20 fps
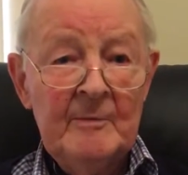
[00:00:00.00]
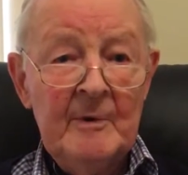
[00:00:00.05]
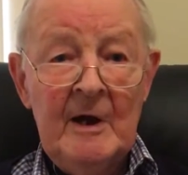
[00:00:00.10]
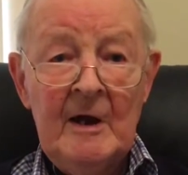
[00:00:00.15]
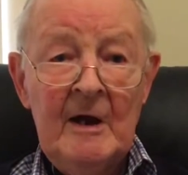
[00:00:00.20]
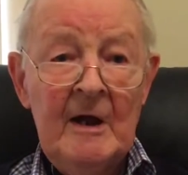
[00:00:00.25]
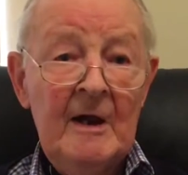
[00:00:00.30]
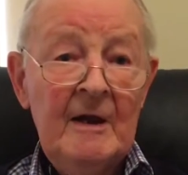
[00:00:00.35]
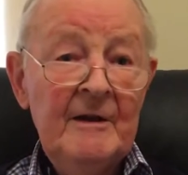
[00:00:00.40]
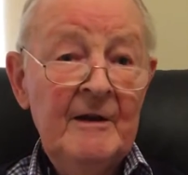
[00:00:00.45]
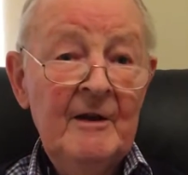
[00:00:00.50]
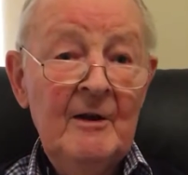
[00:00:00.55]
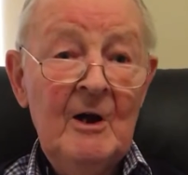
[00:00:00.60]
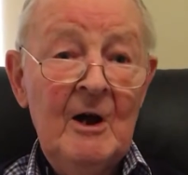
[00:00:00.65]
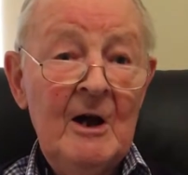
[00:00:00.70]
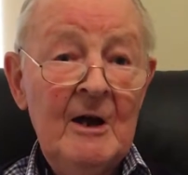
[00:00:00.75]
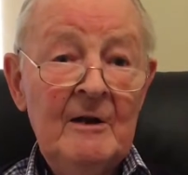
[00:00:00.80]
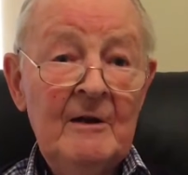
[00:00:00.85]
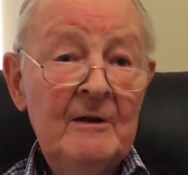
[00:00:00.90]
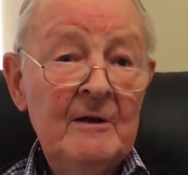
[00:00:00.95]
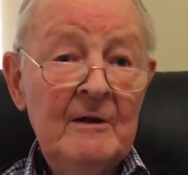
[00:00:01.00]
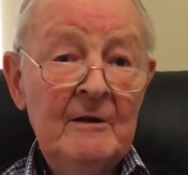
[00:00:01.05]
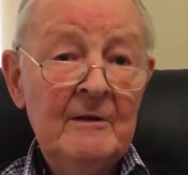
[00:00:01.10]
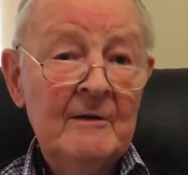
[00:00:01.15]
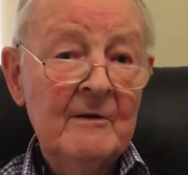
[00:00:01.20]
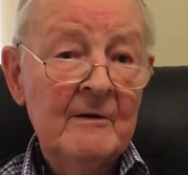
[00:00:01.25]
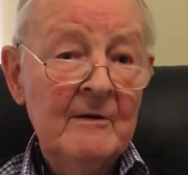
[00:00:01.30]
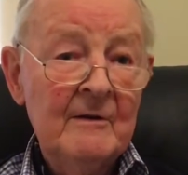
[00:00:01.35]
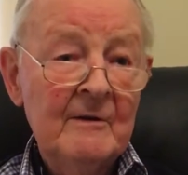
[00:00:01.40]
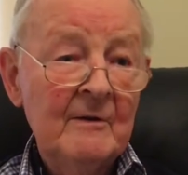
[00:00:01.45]
I had no idea
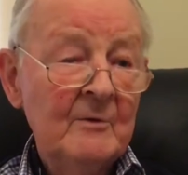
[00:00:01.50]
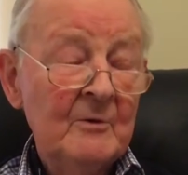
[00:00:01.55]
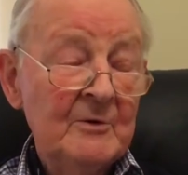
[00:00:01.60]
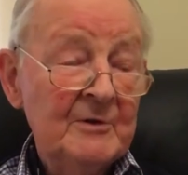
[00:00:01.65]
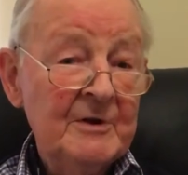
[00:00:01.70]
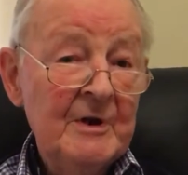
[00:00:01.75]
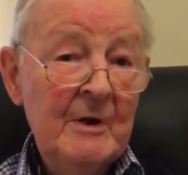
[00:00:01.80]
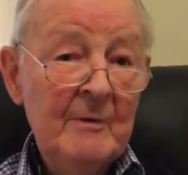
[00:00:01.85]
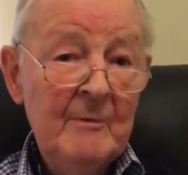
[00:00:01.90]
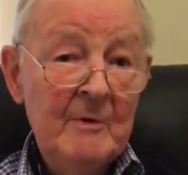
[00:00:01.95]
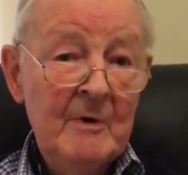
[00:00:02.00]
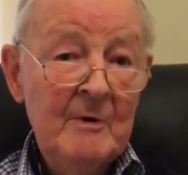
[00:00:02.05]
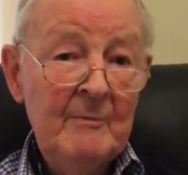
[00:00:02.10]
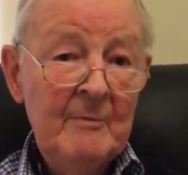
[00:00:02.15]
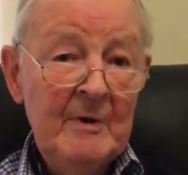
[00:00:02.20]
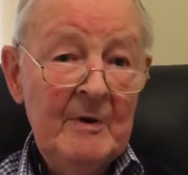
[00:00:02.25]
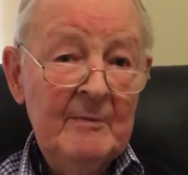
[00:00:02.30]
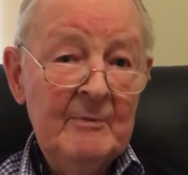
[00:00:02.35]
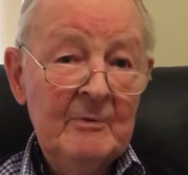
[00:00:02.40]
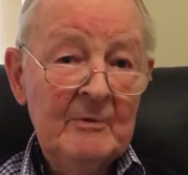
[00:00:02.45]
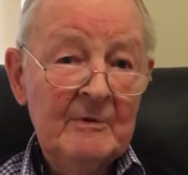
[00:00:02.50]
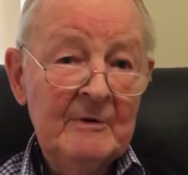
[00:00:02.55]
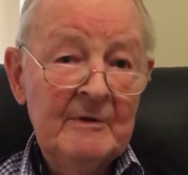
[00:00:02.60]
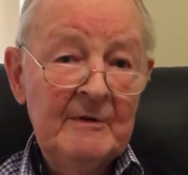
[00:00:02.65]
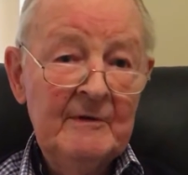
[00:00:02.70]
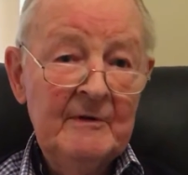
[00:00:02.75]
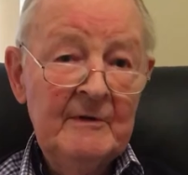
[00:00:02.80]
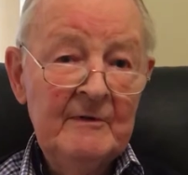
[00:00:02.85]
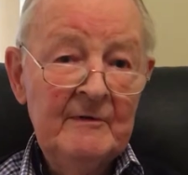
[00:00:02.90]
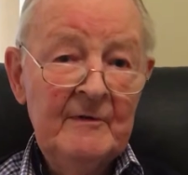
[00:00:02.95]
that there were so many people
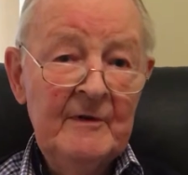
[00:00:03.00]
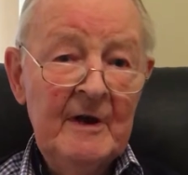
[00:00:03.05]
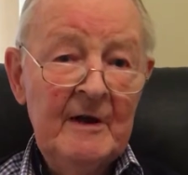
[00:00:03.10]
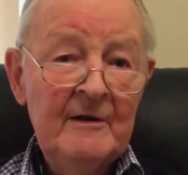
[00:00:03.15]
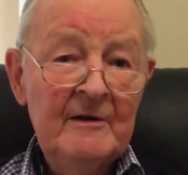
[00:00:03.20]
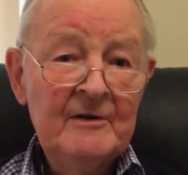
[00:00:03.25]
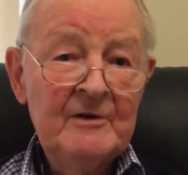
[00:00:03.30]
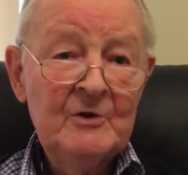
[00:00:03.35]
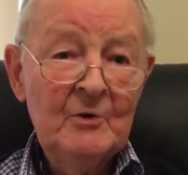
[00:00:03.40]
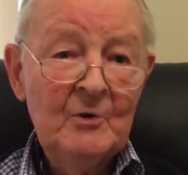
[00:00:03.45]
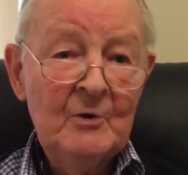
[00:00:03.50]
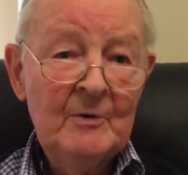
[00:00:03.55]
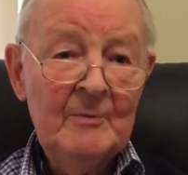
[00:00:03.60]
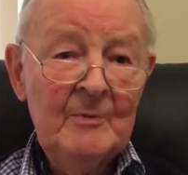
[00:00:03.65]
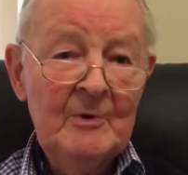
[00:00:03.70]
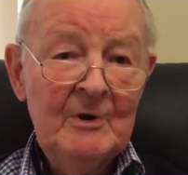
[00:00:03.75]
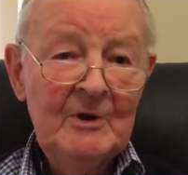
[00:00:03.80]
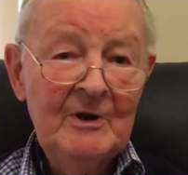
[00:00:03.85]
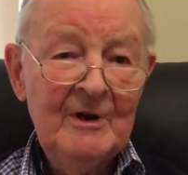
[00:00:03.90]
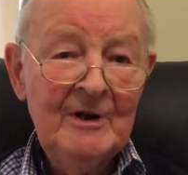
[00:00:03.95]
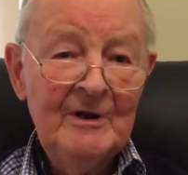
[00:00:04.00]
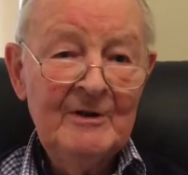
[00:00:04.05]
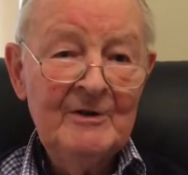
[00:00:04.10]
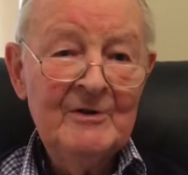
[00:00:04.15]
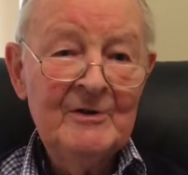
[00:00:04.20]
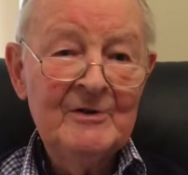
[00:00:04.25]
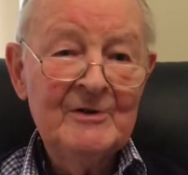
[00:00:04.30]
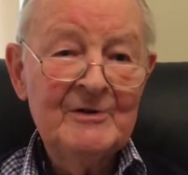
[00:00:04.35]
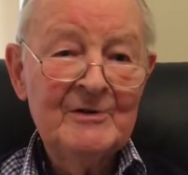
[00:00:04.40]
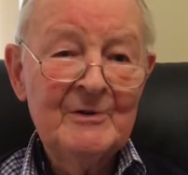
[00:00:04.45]
in various European
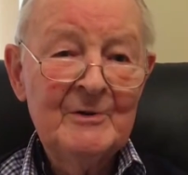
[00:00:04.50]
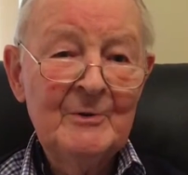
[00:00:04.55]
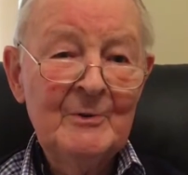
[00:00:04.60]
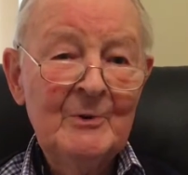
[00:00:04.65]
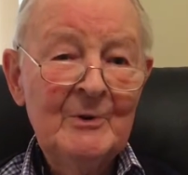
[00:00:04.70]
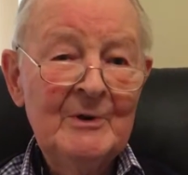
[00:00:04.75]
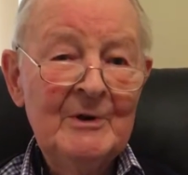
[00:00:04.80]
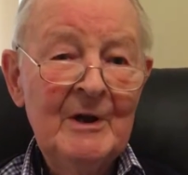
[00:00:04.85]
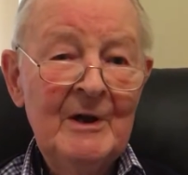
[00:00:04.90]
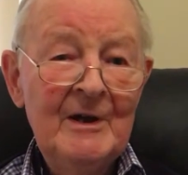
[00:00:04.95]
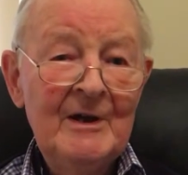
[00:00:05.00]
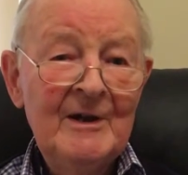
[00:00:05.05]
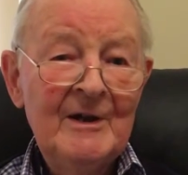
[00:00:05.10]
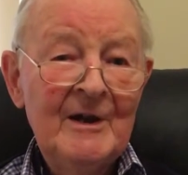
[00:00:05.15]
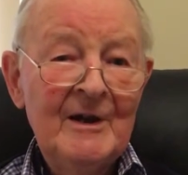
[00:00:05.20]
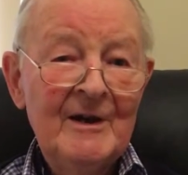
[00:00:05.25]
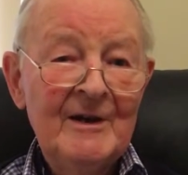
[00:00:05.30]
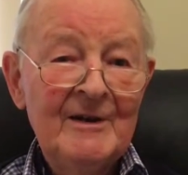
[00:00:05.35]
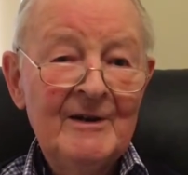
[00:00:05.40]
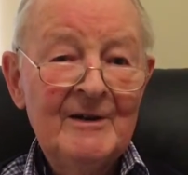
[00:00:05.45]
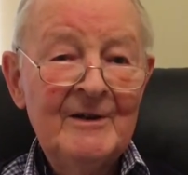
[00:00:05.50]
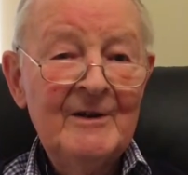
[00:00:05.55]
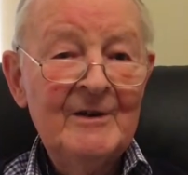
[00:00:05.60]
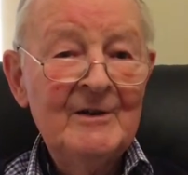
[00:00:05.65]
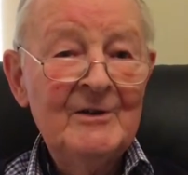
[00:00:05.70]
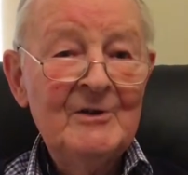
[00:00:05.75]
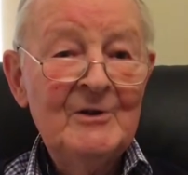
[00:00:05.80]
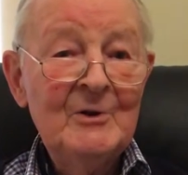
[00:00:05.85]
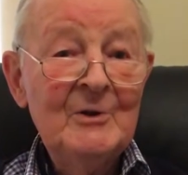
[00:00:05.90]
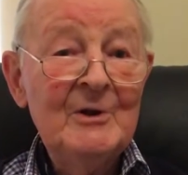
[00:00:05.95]
countries who were
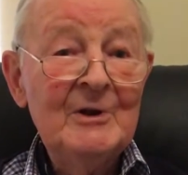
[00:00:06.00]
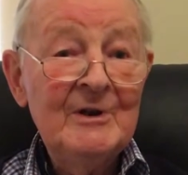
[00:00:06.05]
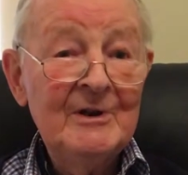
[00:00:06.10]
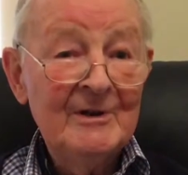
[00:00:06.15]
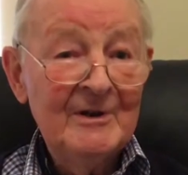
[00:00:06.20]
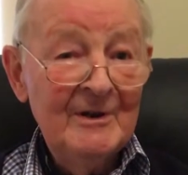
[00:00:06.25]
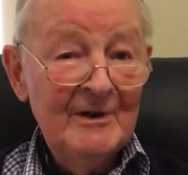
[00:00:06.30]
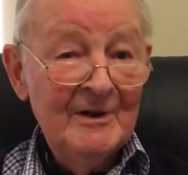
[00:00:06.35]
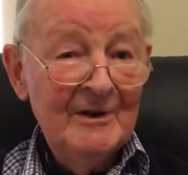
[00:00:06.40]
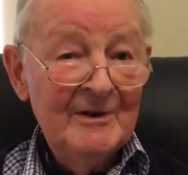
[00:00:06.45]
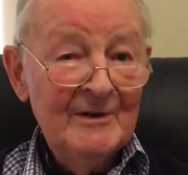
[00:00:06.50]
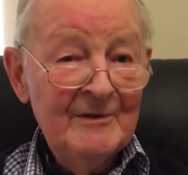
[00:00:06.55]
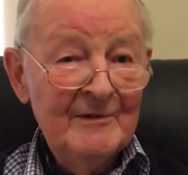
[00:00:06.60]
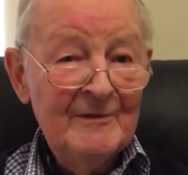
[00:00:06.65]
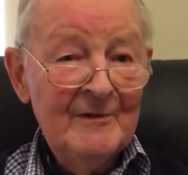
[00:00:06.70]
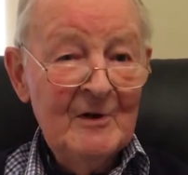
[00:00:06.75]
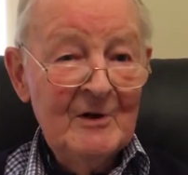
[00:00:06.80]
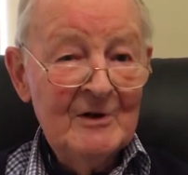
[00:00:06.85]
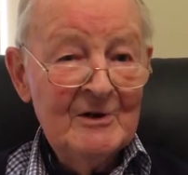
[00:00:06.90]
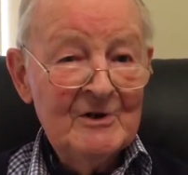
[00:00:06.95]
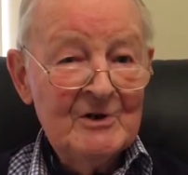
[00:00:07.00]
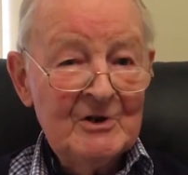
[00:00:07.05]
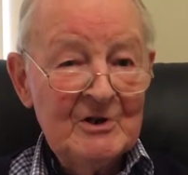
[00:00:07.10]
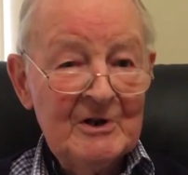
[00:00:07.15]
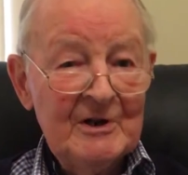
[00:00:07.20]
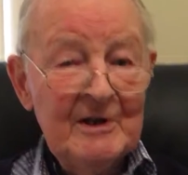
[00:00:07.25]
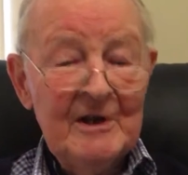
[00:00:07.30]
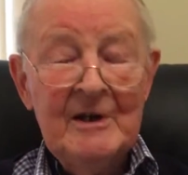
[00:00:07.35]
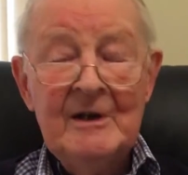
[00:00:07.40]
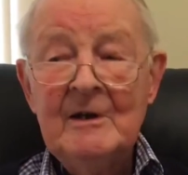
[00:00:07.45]
doing
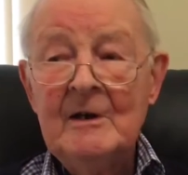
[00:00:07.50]
nephrology.